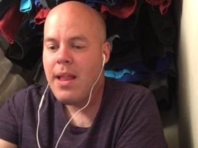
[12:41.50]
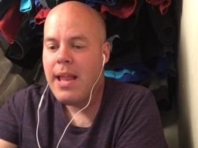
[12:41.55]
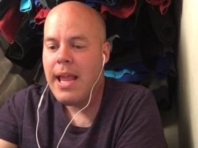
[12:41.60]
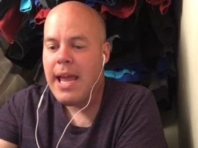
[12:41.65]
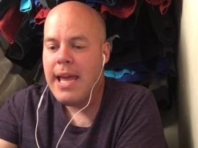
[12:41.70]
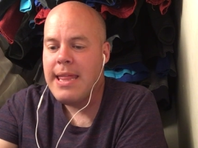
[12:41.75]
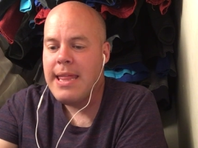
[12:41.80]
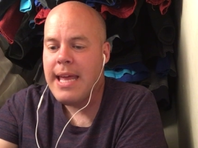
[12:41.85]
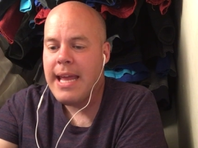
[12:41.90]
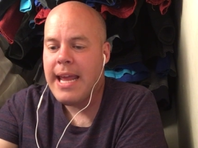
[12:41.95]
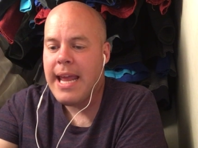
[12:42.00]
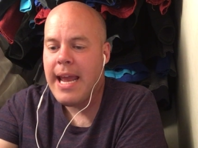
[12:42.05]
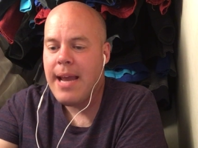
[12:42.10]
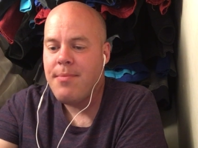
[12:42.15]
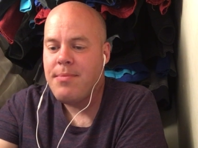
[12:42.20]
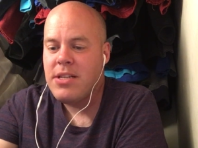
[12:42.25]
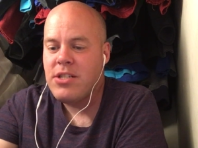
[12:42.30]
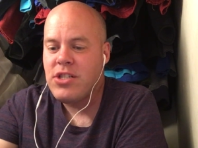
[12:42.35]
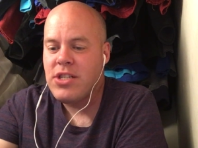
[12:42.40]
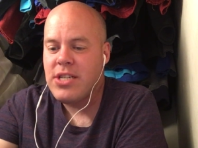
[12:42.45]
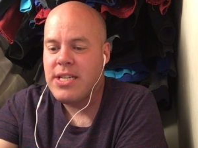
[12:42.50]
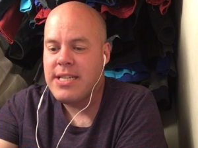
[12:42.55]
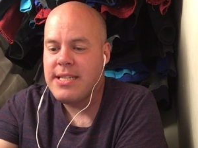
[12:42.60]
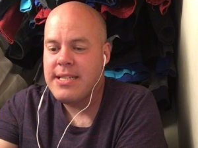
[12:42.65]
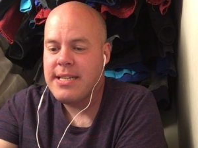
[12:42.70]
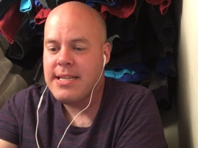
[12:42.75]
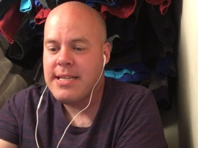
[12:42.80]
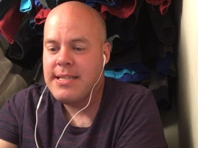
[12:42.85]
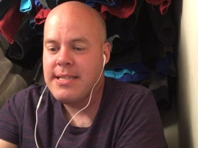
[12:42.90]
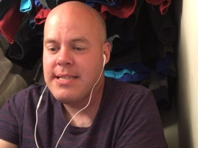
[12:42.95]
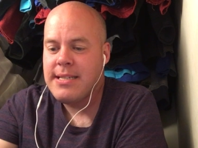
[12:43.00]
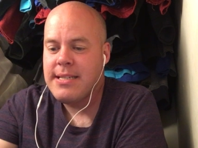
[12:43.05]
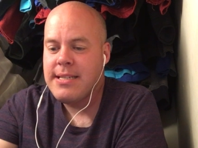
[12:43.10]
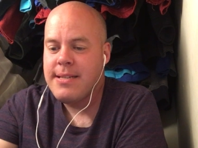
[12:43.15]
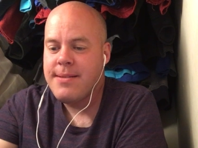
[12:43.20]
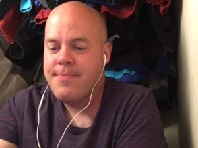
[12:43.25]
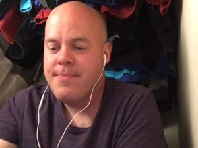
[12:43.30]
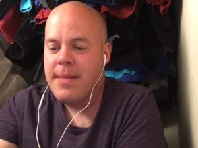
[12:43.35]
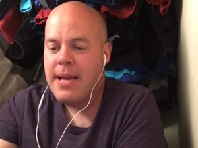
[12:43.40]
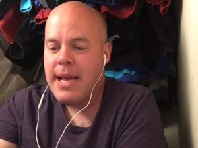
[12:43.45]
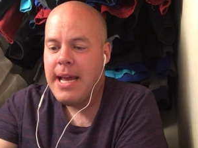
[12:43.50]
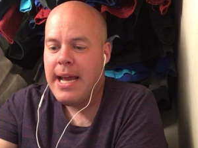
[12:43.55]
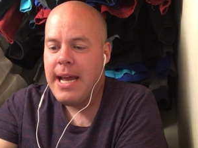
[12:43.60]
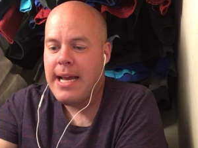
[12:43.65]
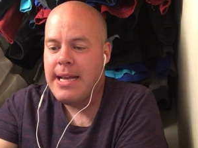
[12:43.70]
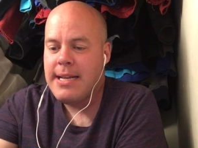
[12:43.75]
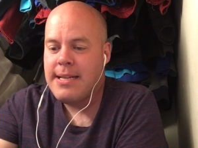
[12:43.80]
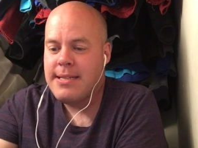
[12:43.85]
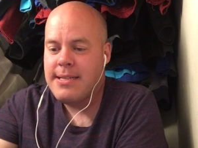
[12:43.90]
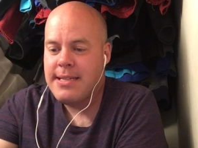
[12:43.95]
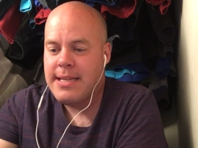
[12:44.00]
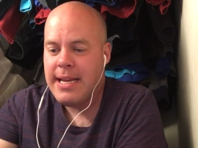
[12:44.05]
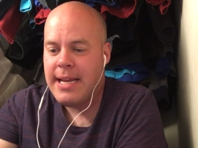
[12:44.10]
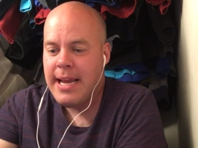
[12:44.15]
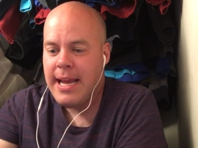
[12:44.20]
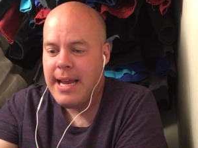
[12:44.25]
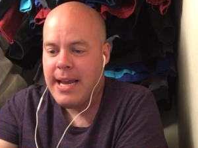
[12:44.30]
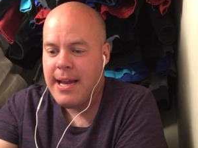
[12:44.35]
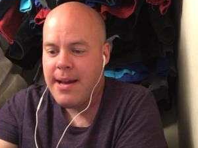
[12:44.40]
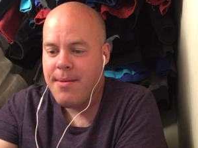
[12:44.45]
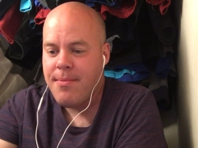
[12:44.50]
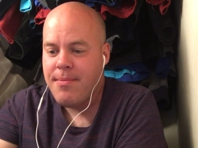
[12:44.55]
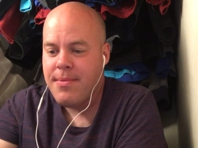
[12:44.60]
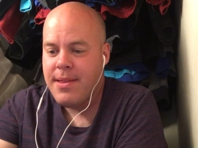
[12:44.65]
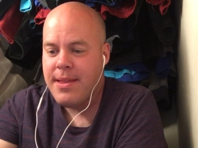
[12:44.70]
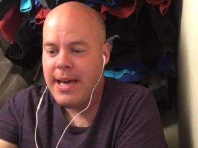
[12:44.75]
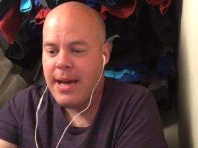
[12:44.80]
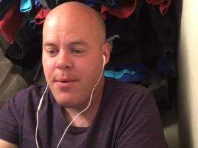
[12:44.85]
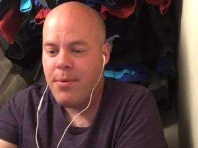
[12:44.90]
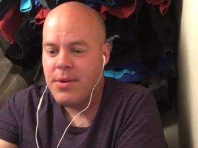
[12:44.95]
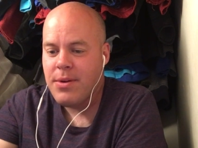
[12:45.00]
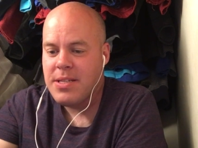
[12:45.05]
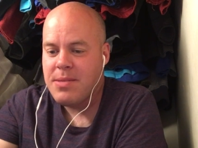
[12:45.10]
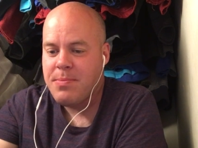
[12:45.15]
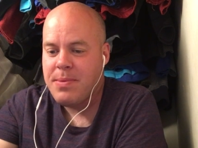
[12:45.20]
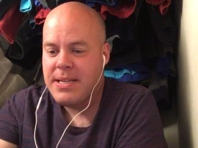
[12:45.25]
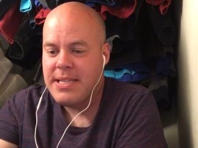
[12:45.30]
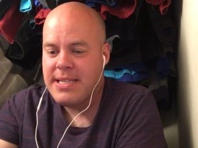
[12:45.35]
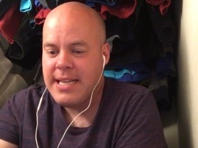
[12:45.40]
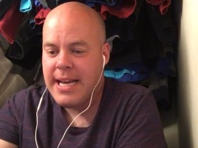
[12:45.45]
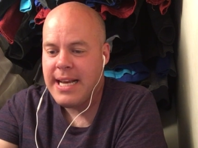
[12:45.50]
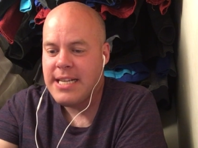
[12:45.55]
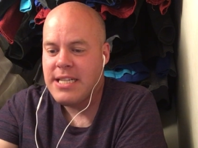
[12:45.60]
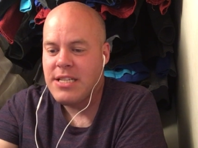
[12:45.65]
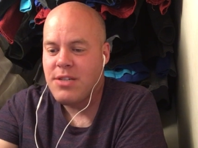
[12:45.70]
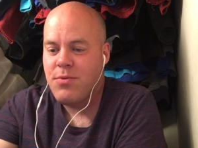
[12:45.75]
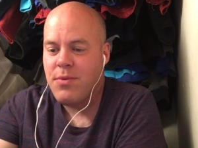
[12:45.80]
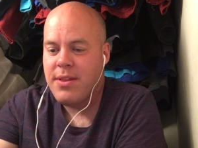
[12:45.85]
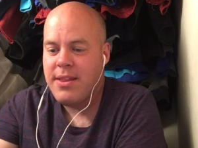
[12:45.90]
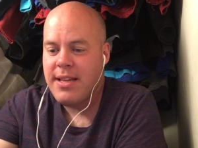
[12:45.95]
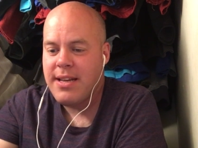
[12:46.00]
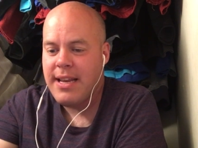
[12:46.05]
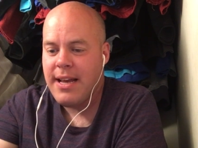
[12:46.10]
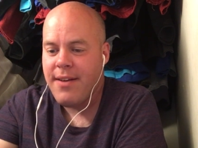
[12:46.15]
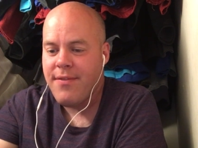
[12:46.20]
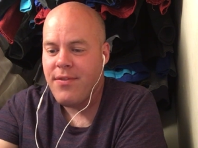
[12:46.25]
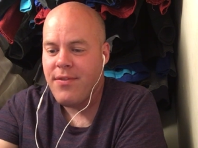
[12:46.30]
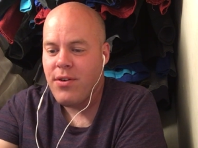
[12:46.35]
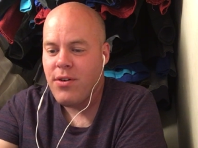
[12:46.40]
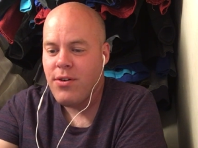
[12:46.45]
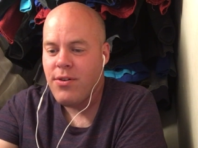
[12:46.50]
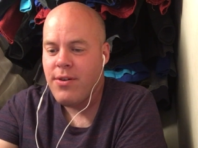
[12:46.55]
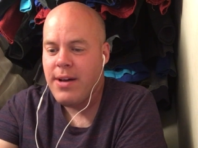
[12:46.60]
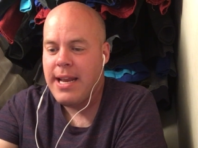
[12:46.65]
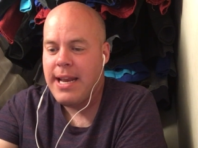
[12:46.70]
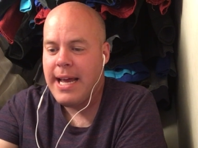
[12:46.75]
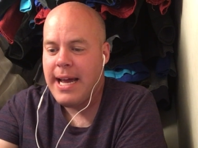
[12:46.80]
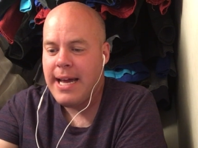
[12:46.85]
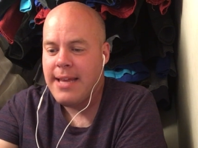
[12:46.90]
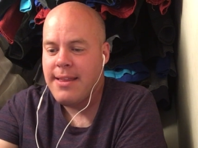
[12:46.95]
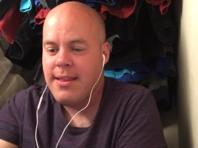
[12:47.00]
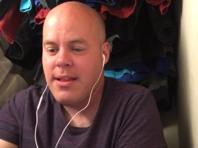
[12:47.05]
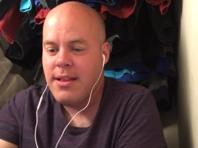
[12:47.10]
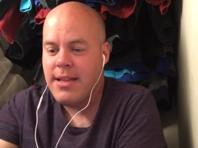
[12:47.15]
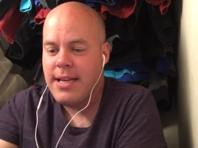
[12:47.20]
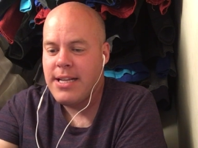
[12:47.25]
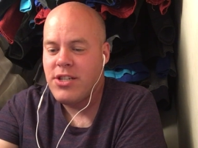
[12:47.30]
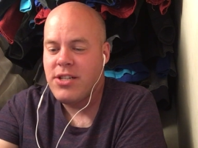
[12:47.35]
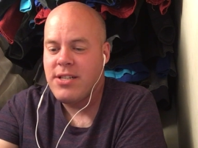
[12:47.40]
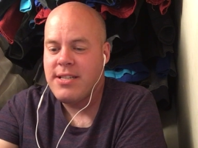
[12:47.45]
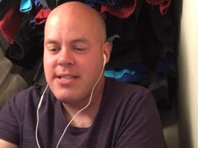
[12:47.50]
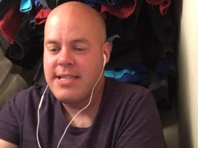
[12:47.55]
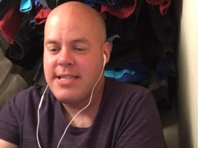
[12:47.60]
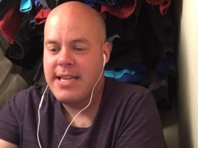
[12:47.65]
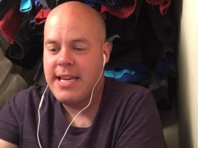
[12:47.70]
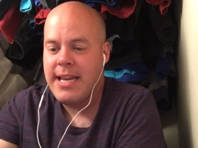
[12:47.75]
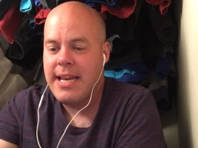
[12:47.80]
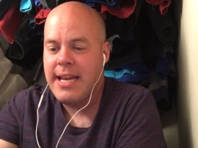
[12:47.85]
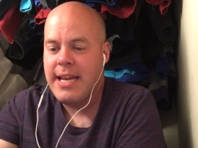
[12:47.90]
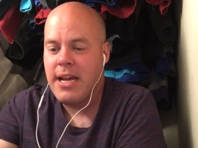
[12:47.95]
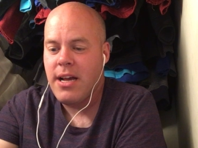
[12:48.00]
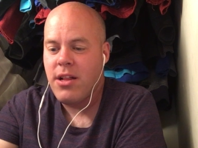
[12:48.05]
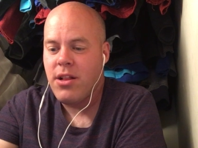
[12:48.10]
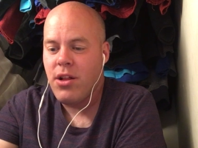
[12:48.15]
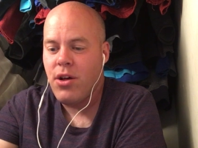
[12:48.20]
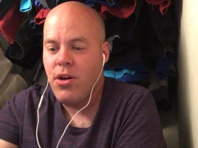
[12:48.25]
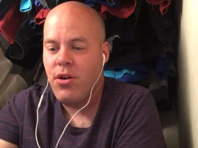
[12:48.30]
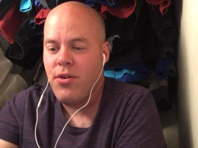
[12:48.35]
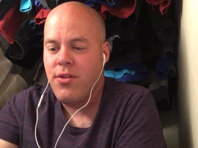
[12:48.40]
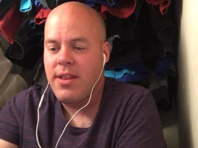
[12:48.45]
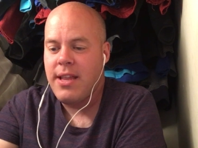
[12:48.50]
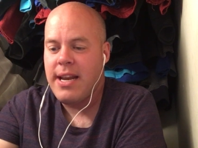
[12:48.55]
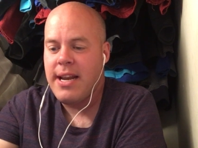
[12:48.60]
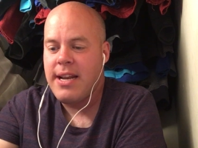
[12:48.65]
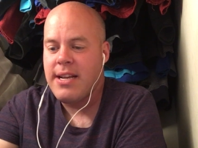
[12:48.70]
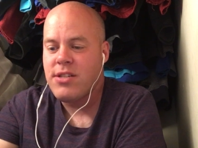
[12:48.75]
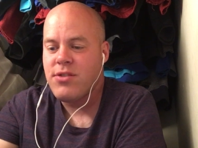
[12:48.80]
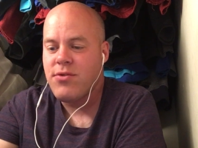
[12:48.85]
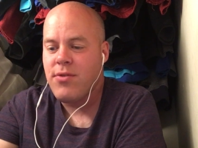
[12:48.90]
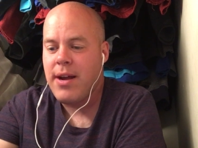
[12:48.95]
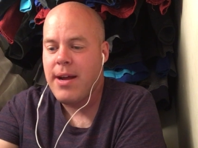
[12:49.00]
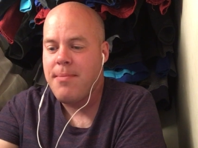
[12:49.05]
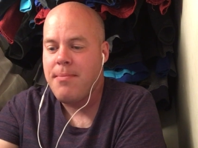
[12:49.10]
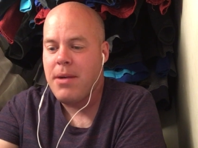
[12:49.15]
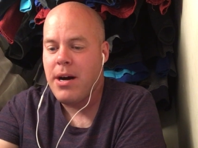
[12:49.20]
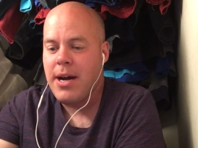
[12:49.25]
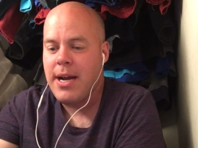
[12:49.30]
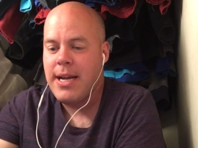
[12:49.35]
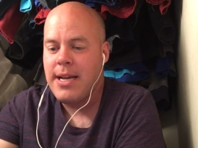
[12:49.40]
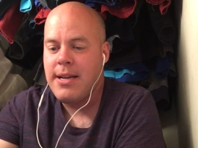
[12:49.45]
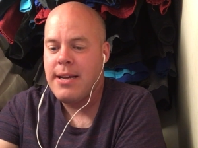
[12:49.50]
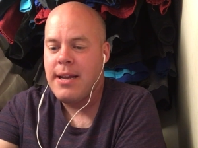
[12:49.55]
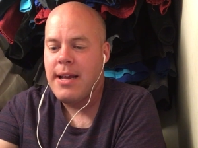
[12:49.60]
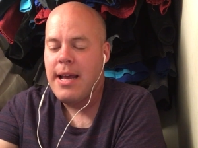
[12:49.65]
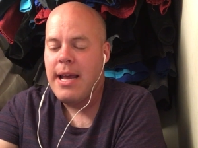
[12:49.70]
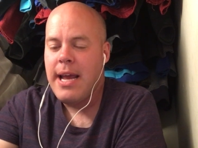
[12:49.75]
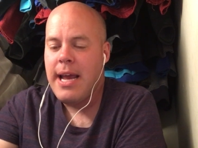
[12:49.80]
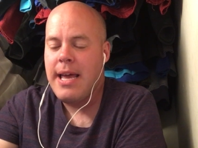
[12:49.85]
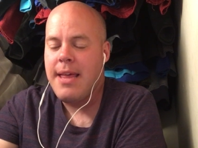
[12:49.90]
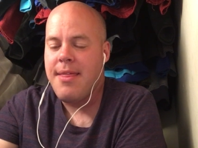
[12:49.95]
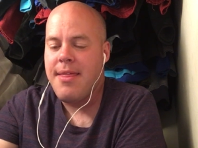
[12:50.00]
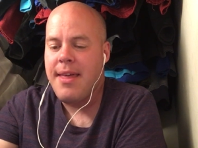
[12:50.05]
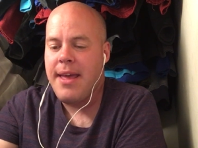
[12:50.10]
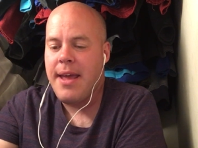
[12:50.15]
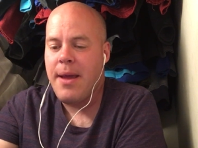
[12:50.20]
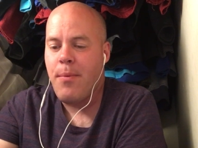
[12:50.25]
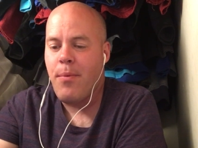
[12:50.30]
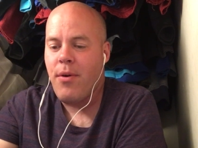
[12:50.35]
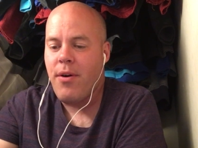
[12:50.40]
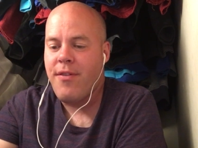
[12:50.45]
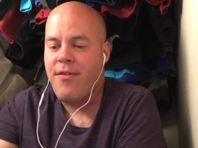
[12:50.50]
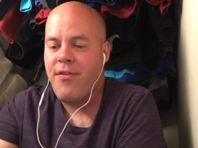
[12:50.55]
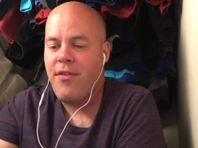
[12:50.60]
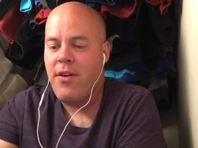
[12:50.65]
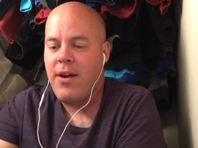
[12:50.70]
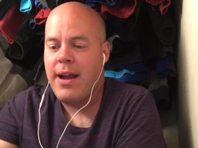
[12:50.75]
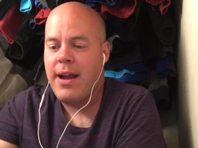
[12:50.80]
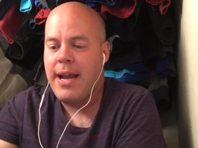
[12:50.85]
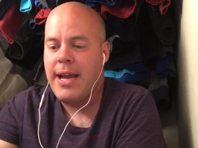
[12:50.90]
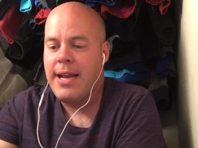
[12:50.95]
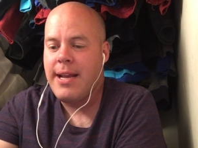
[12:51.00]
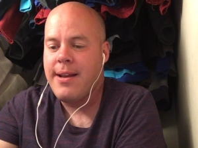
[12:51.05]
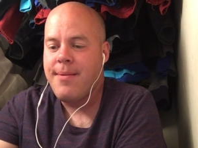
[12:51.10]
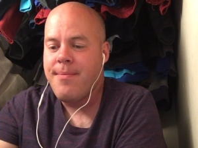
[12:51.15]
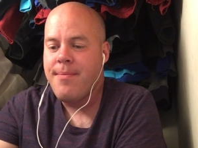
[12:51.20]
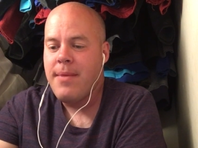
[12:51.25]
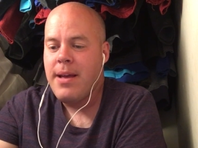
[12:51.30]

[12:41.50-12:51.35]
And they came to Jesus and see him that was possessed with the devil and had the legion sitting and clothed and in his right mind, and they were afraid.